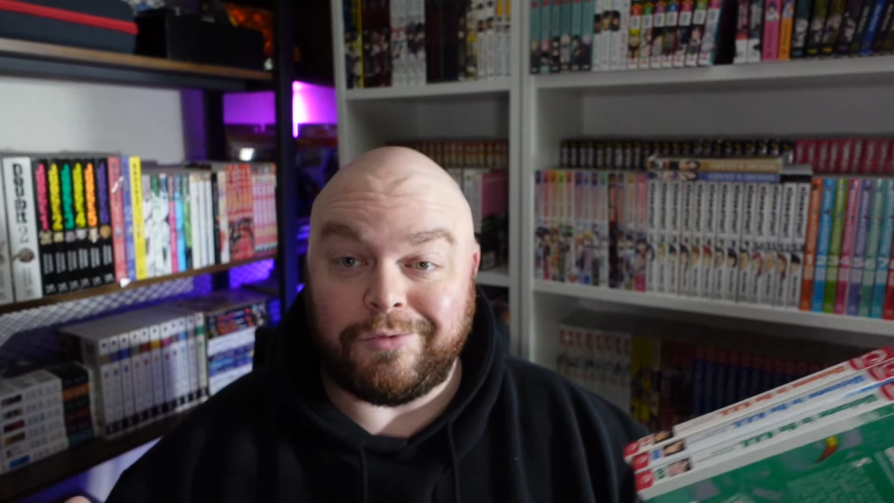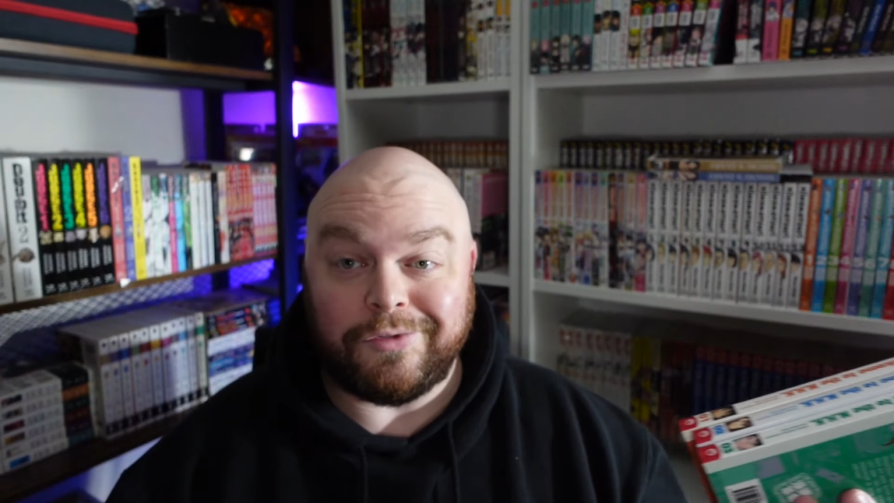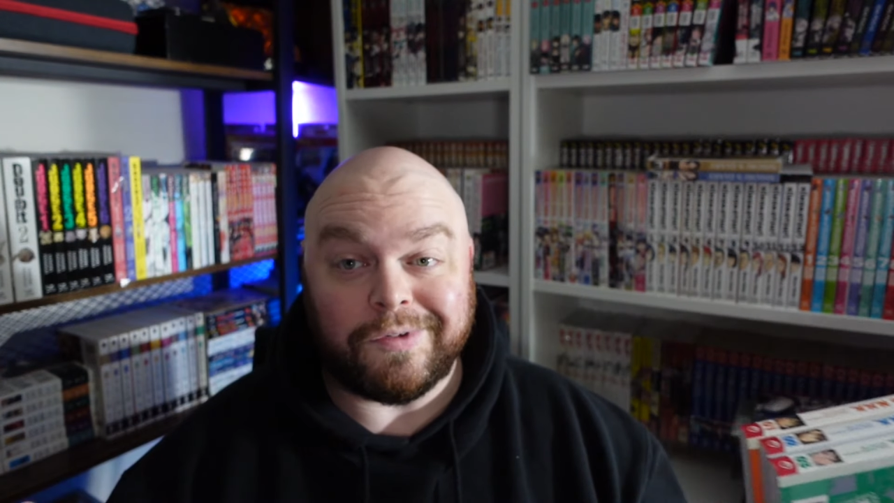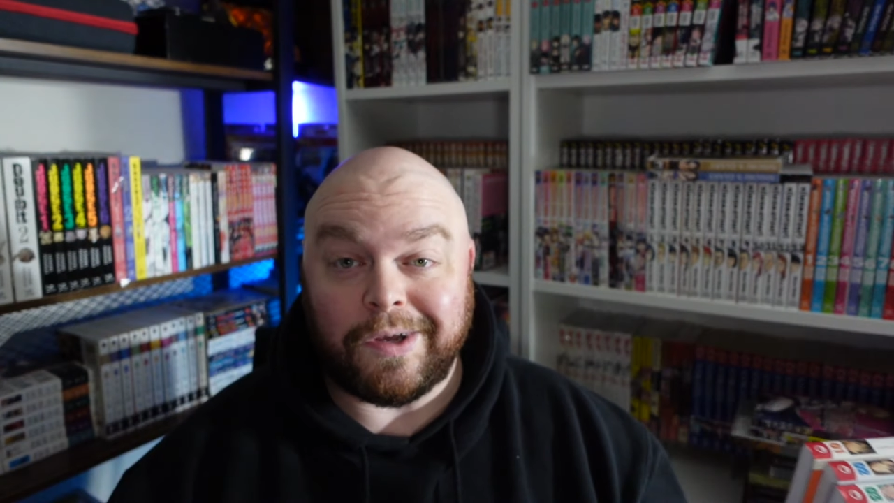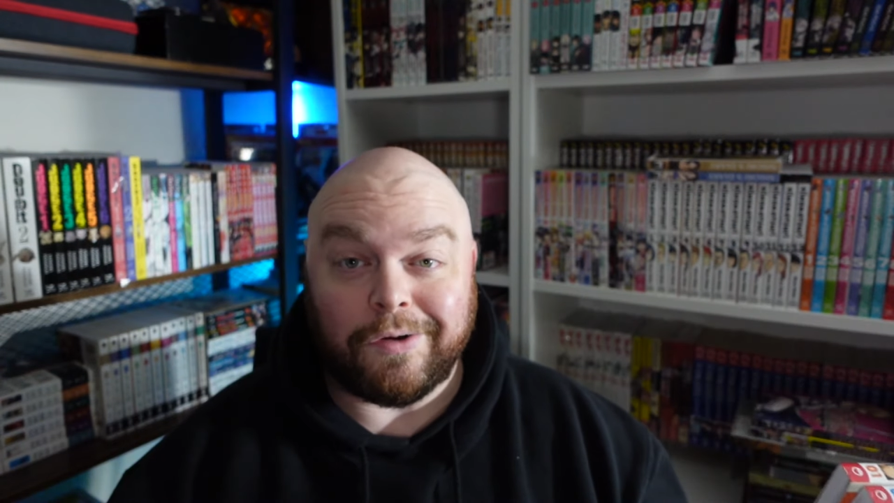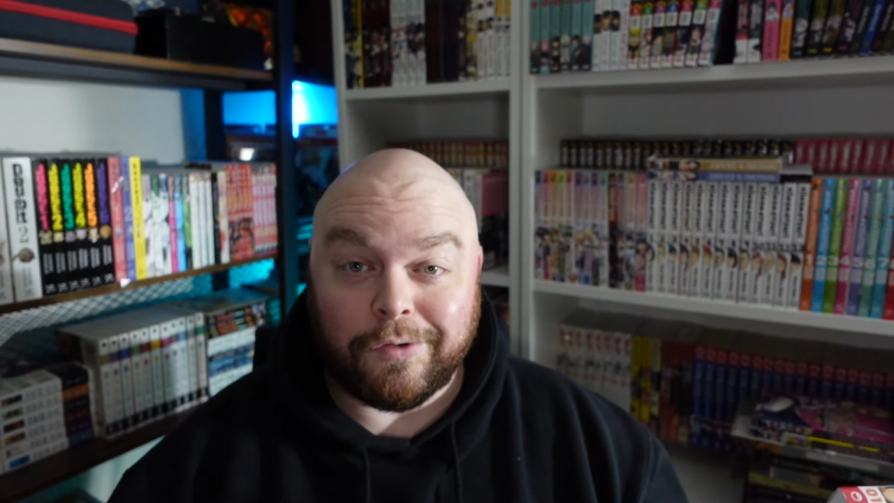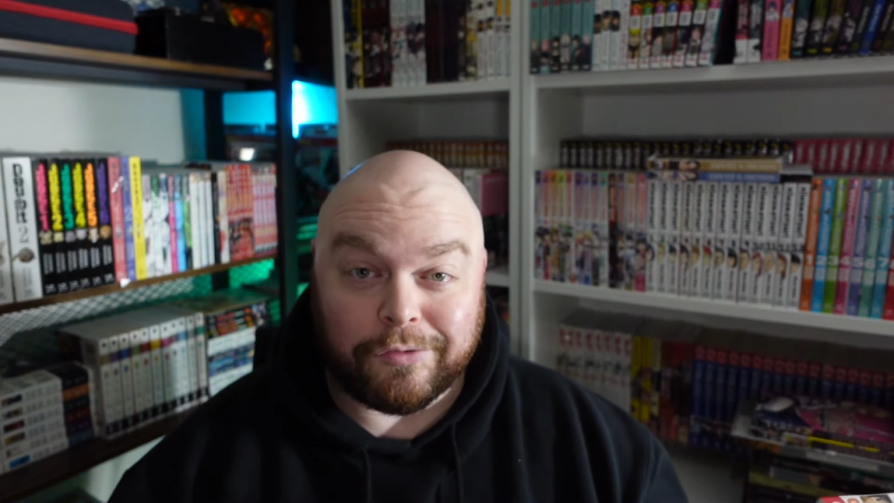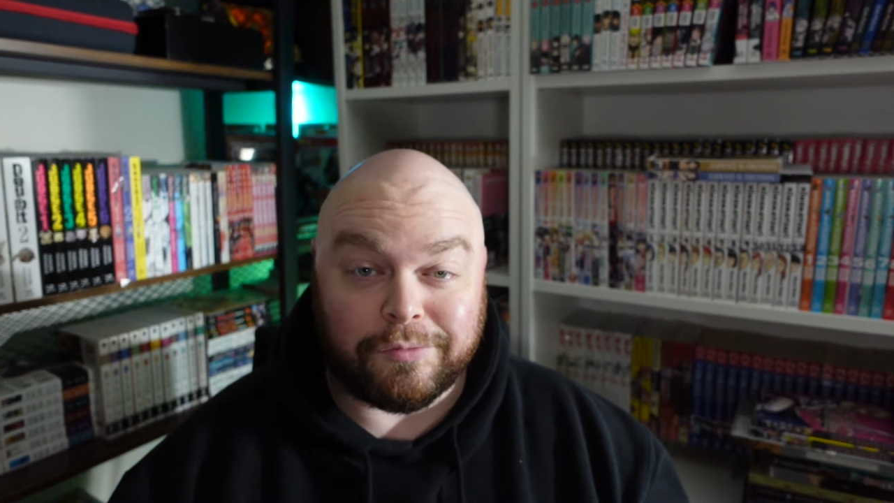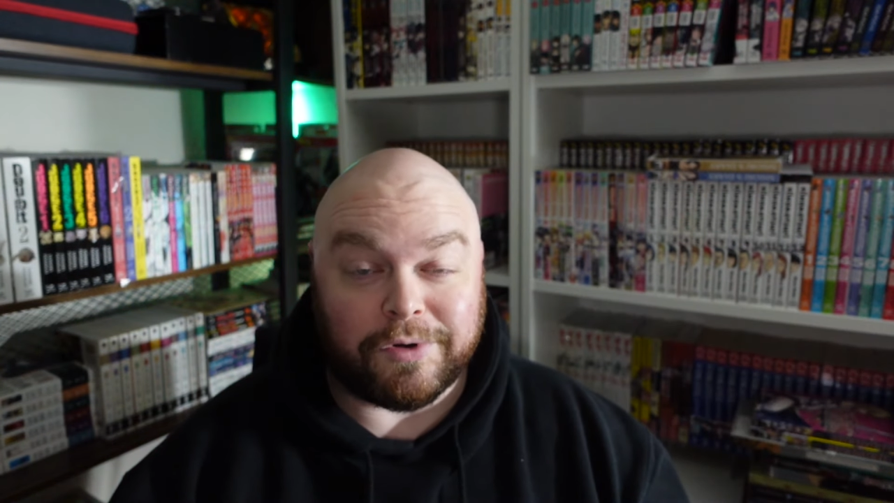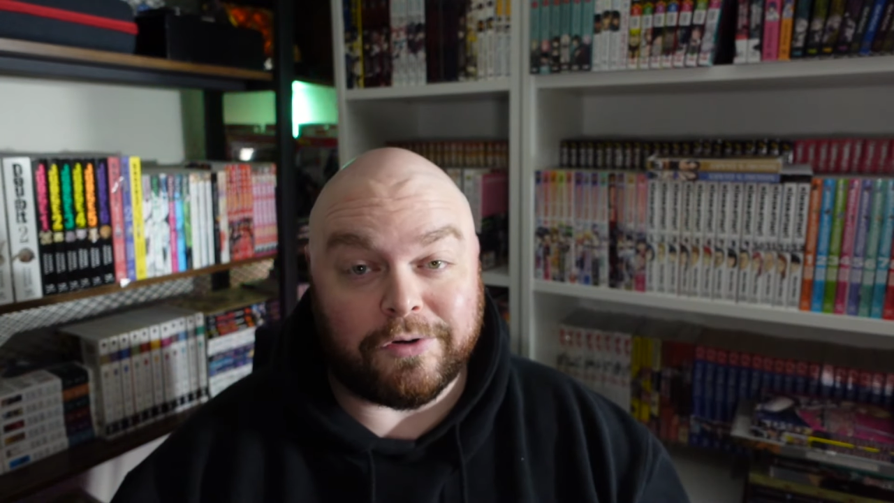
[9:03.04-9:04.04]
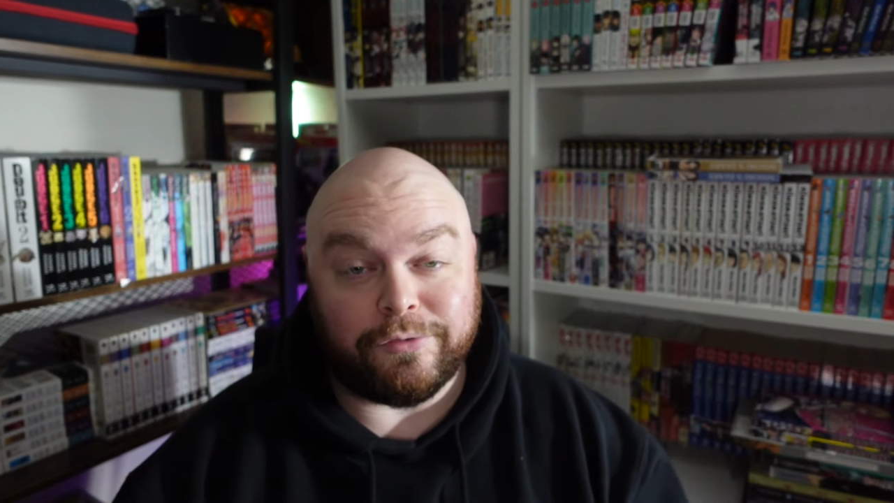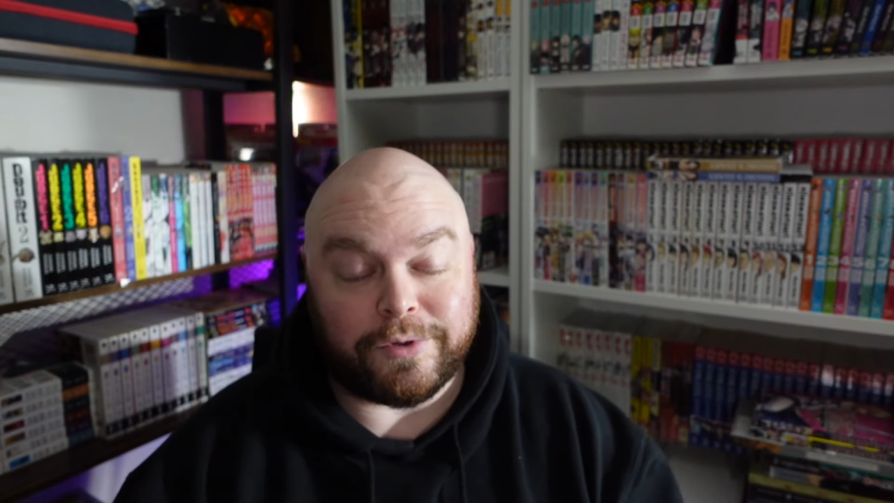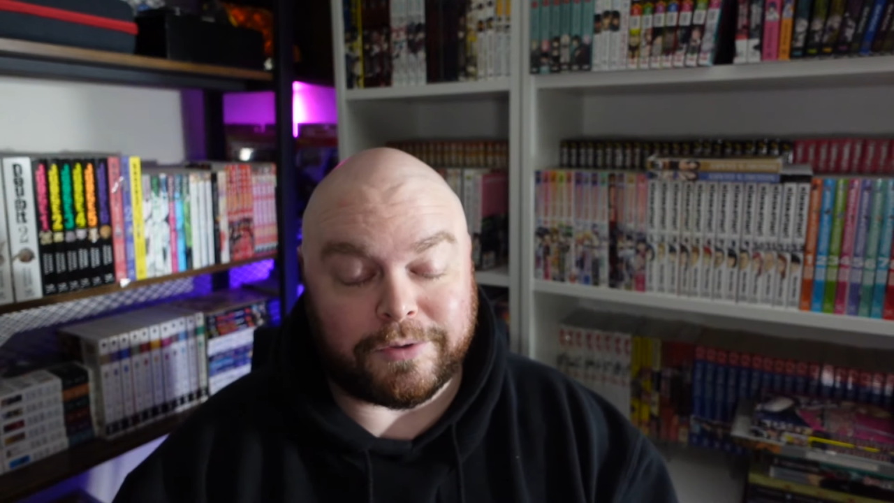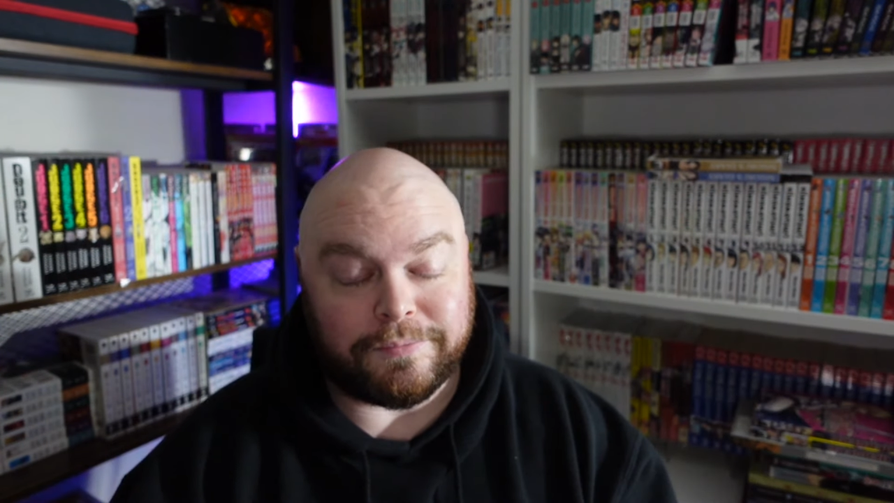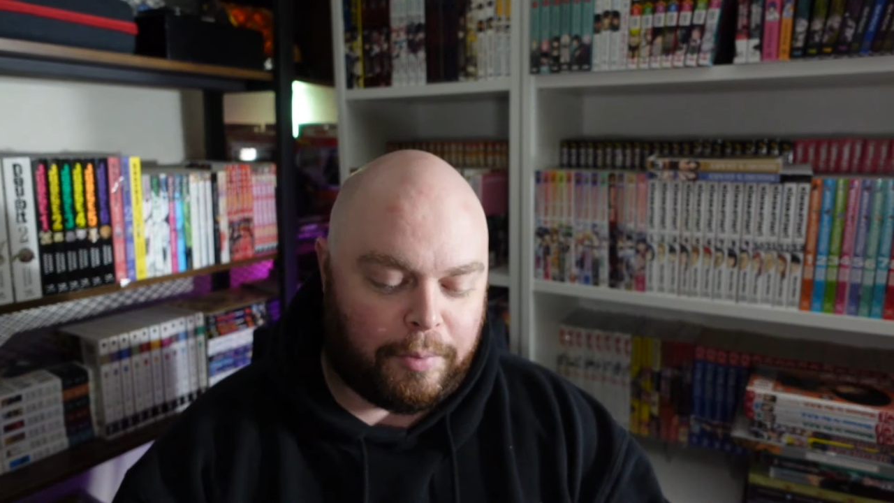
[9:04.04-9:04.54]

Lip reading: we'll see how it goes from there as well.